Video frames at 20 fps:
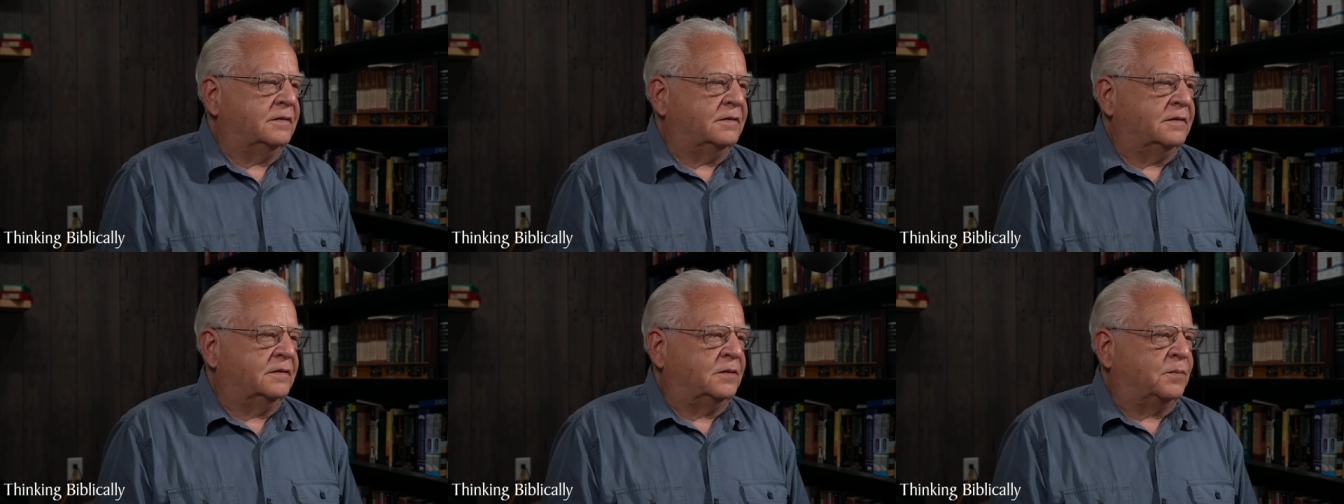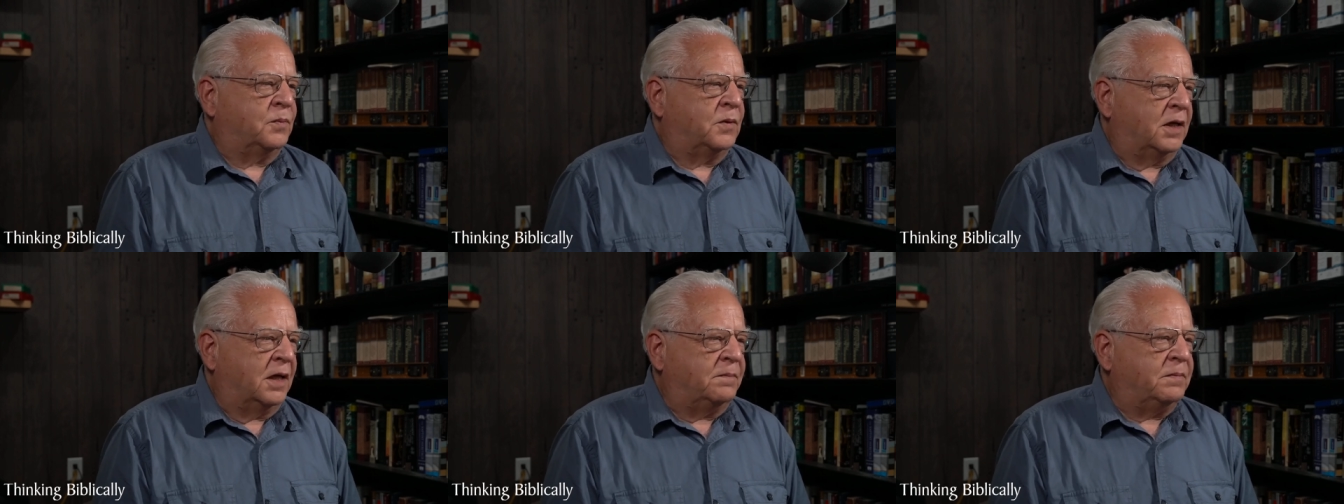the
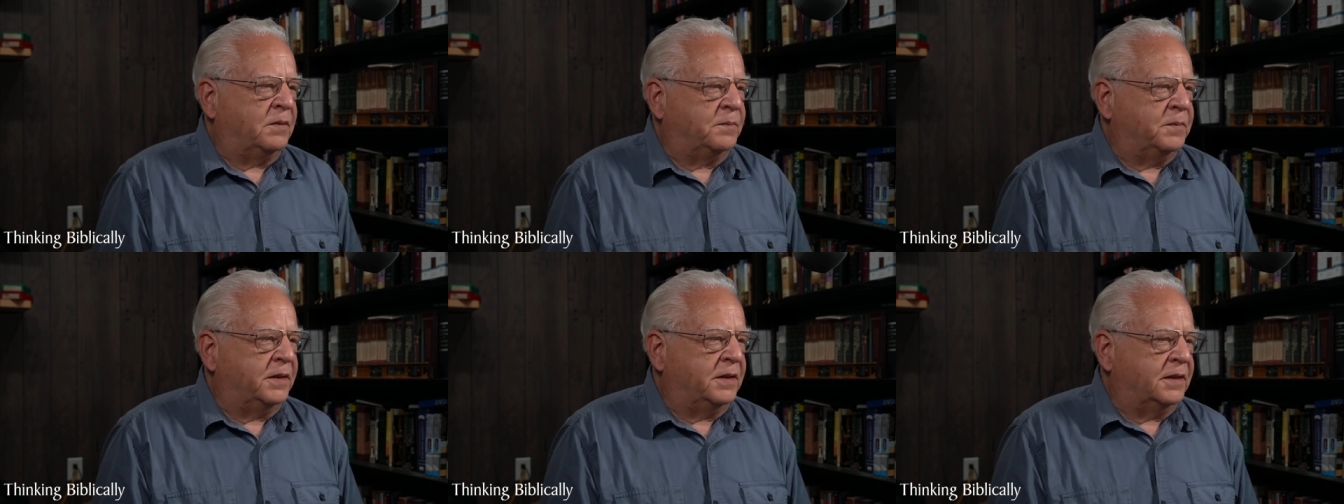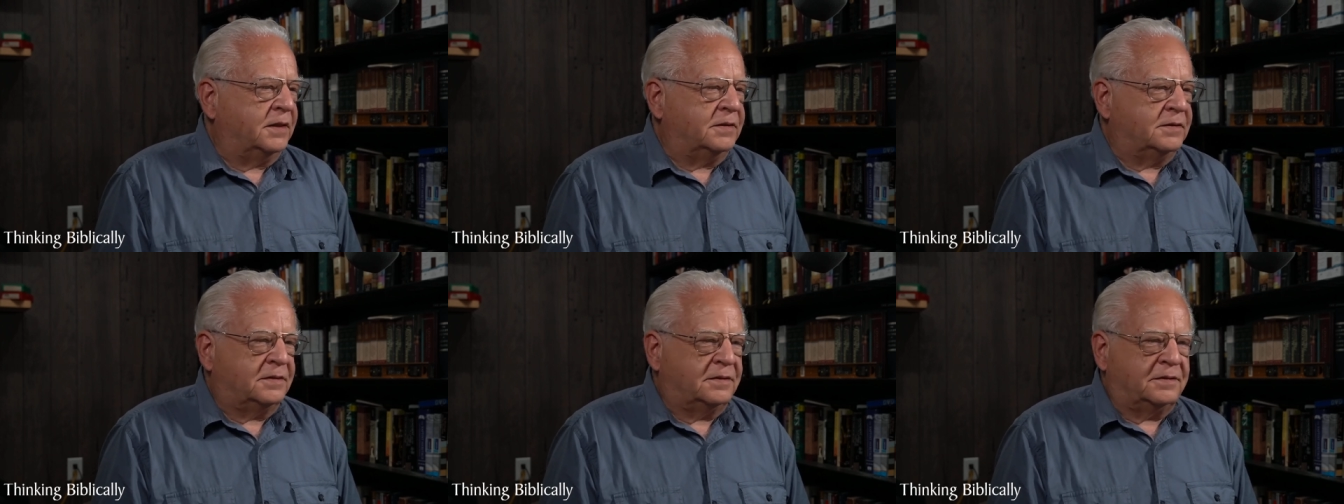problem
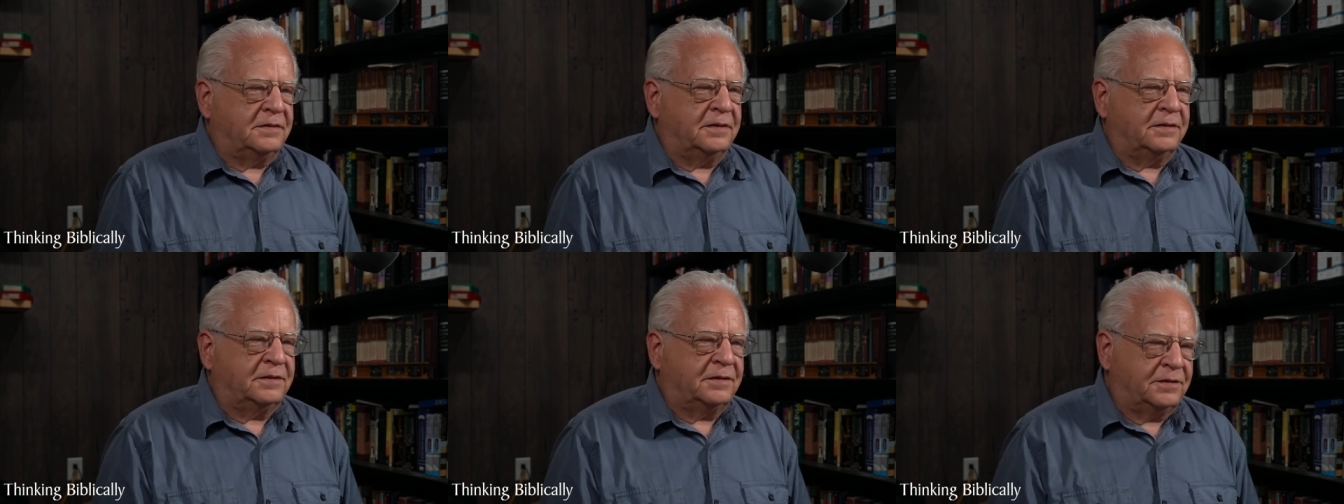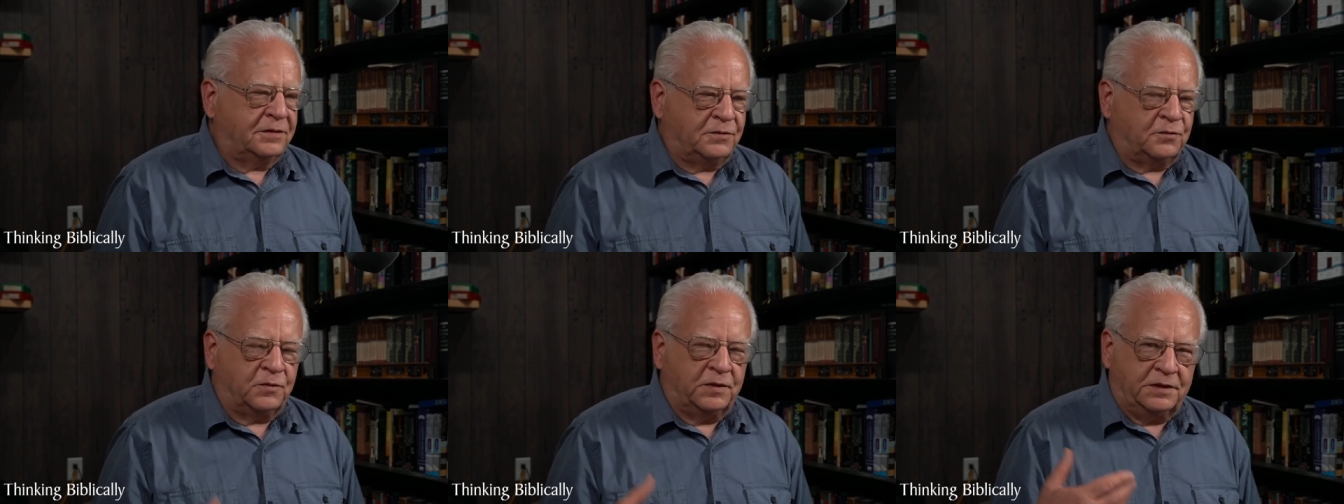is that
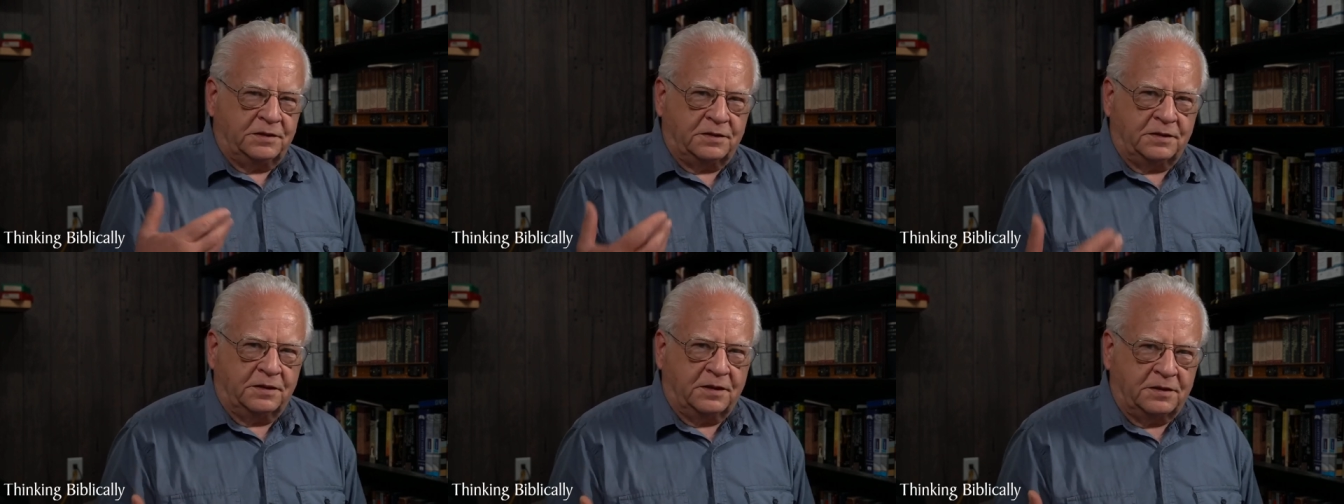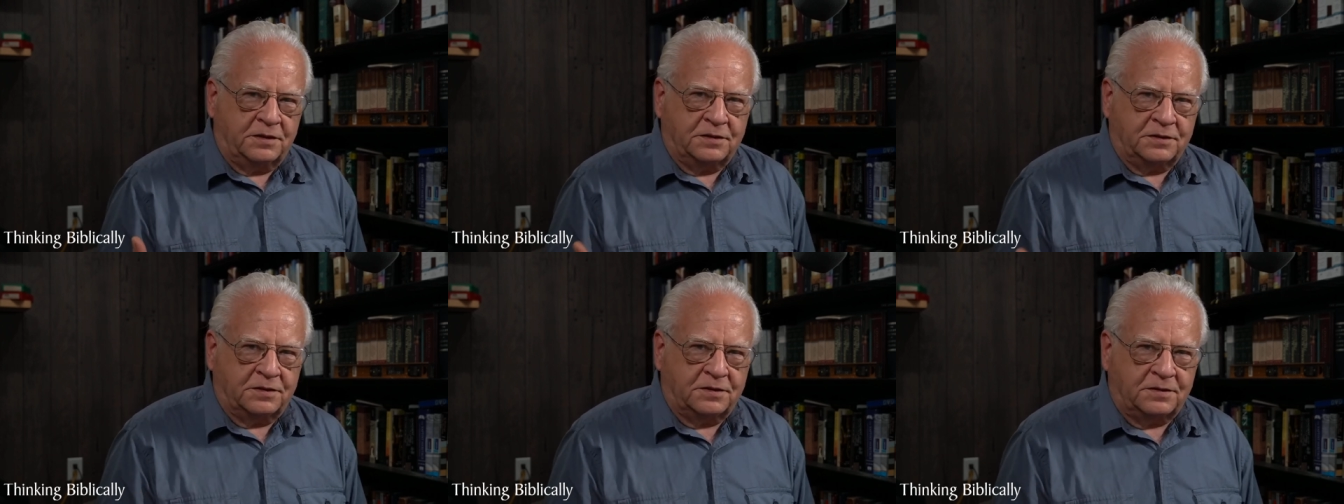the reason
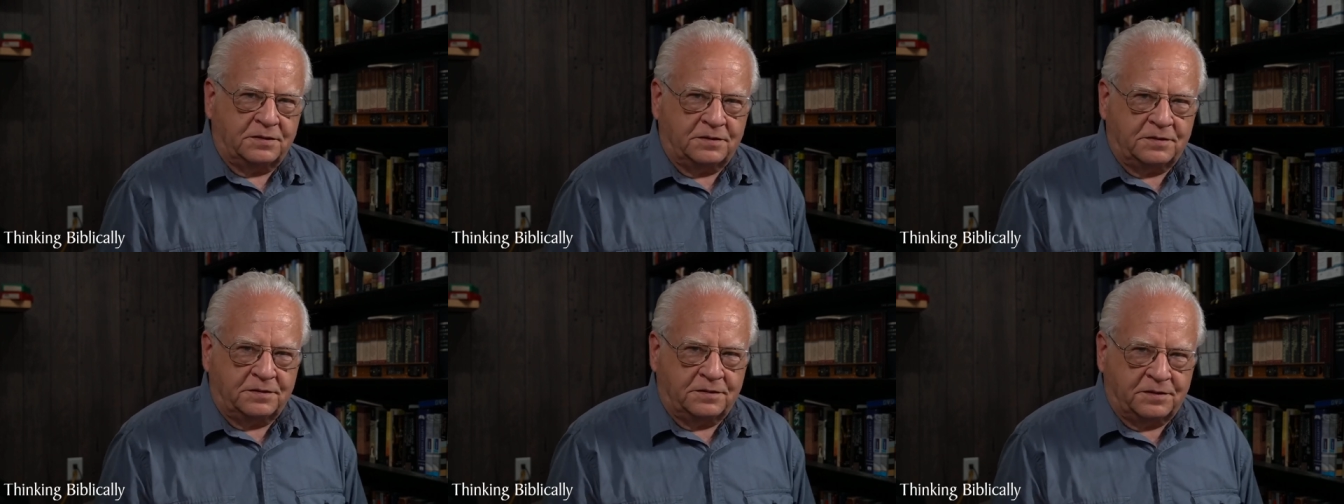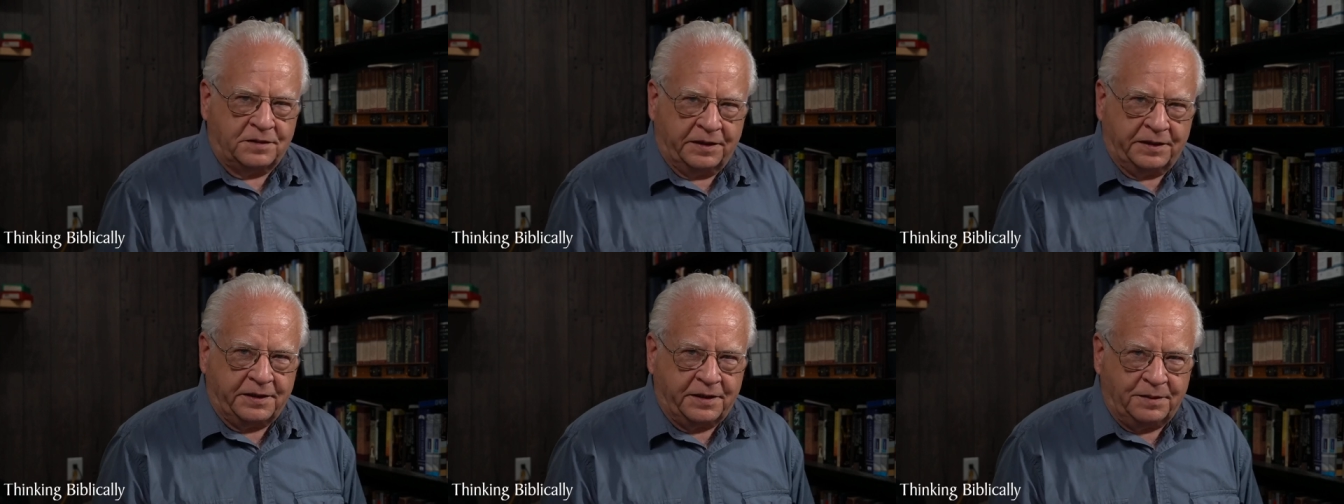this is
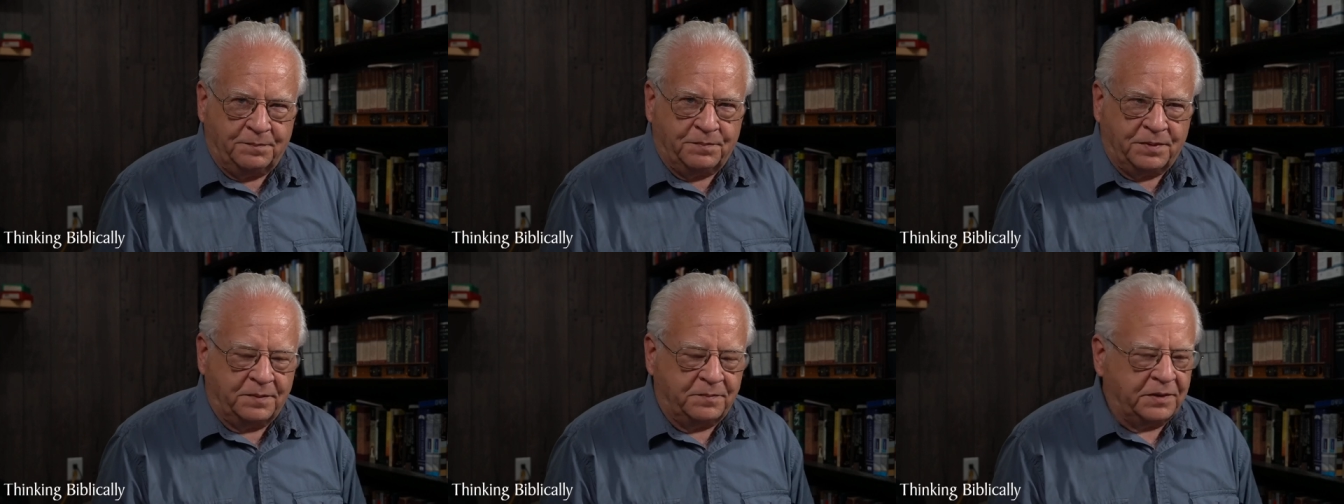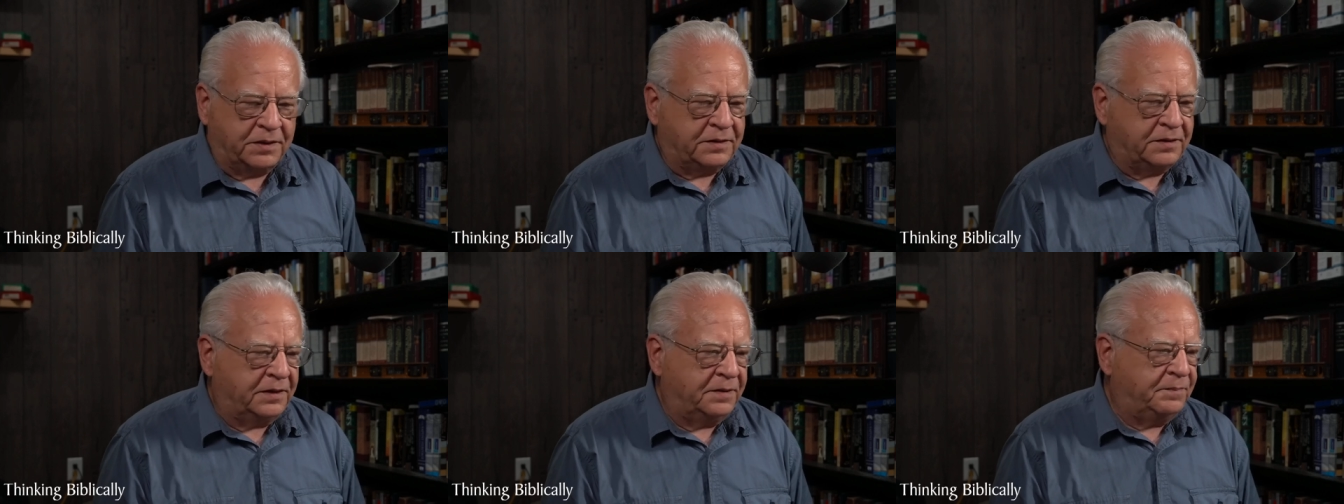thinking
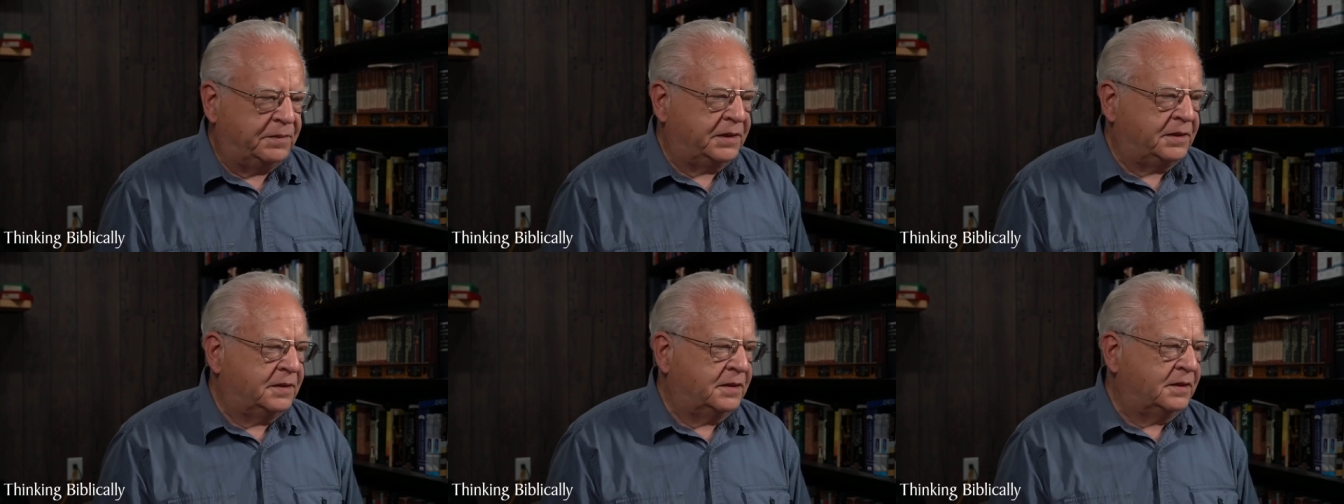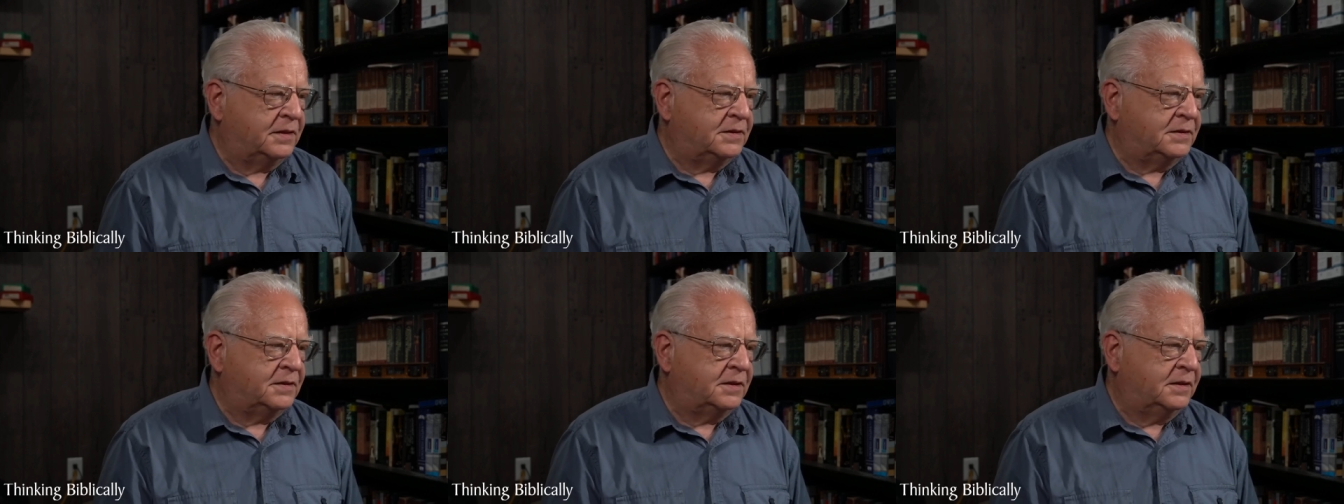biblically,
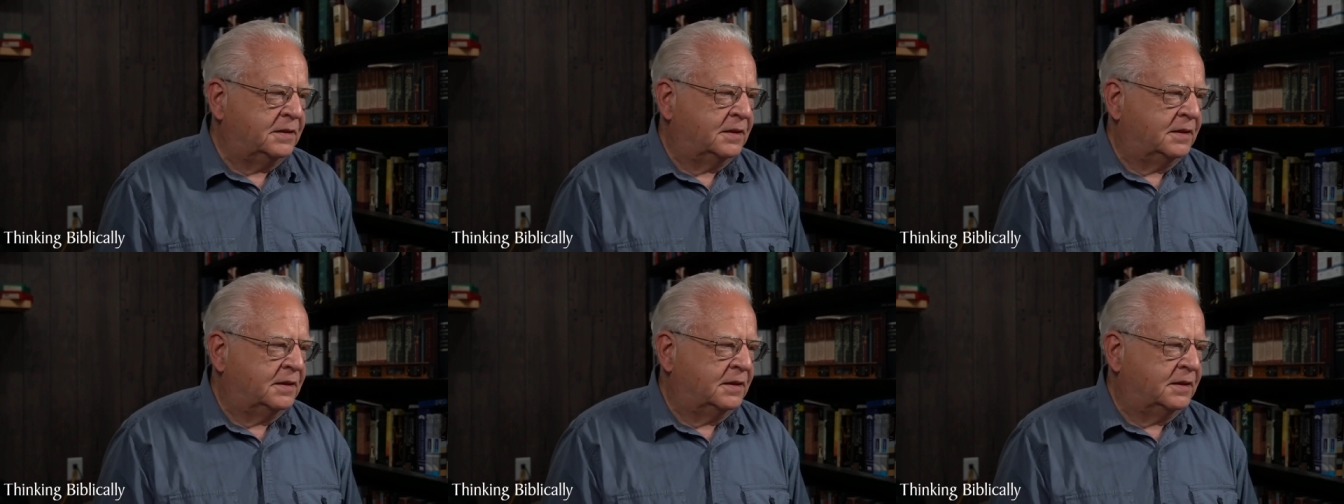because